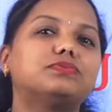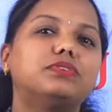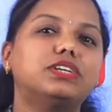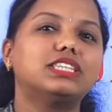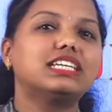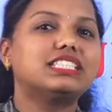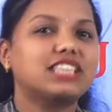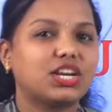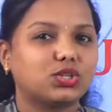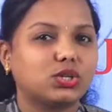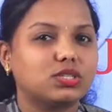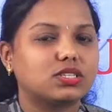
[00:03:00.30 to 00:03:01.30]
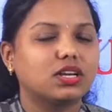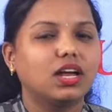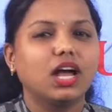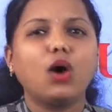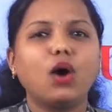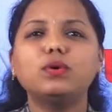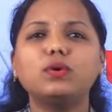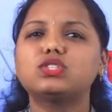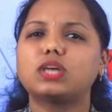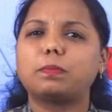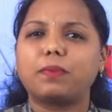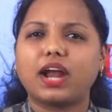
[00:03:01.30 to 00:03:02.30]
further sessions. How about
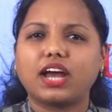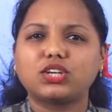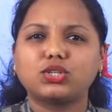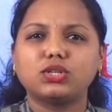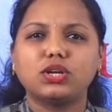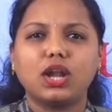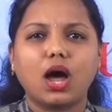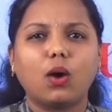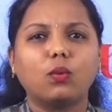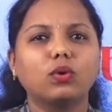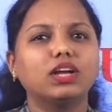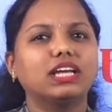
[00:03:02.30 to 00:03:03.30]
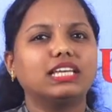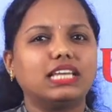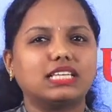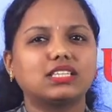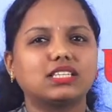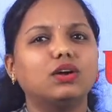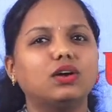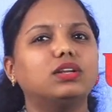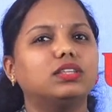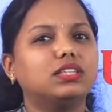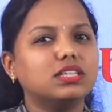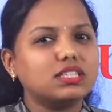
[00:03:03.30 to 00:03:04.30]
subtraction now? Yes,
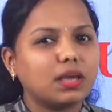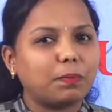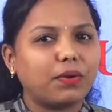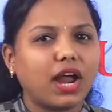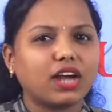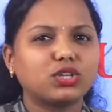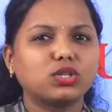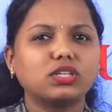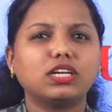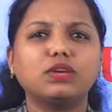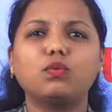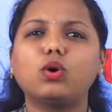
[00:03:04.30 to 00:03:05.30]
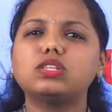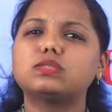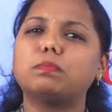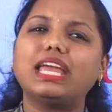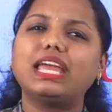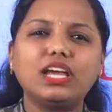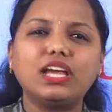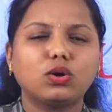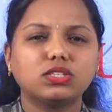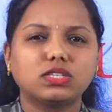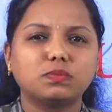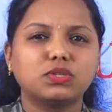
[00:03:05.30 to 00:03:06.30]
the subtraction involves many
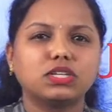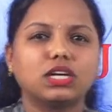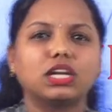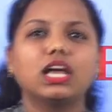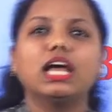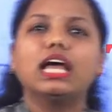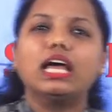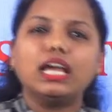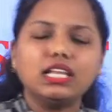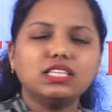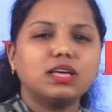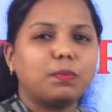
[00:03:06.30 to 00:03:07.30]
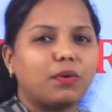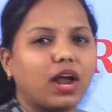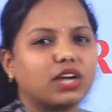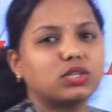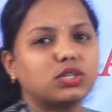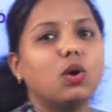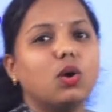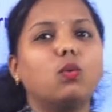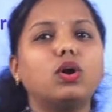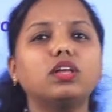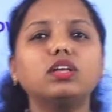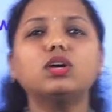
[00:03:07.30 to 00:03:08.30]
concepts in it. In subtraction,
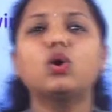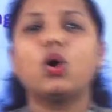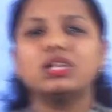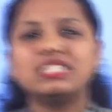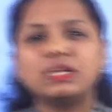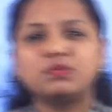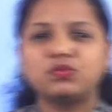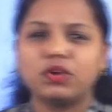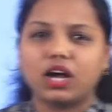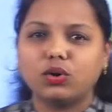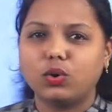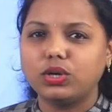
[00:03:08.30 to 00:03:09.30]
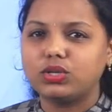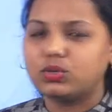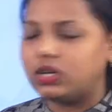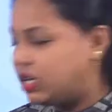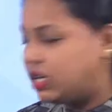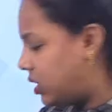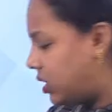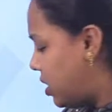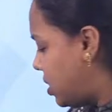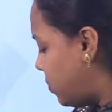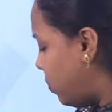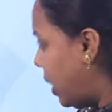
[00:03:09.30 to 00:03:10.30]
what are the concepts we are going to learn?
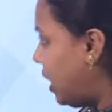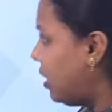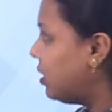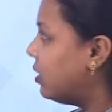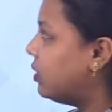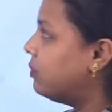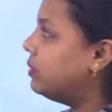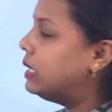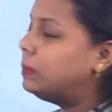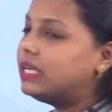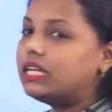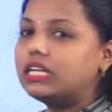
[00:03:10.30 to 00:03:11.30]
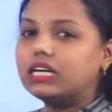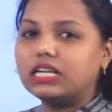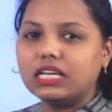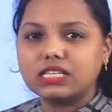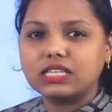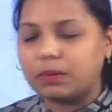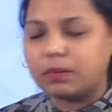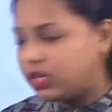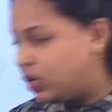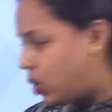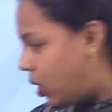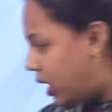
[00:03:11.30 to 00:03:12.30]
Well, we will be learning something
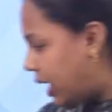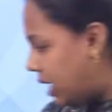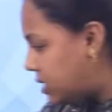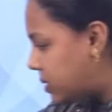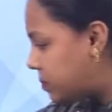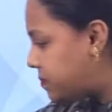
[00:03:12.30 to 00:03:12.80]
called as,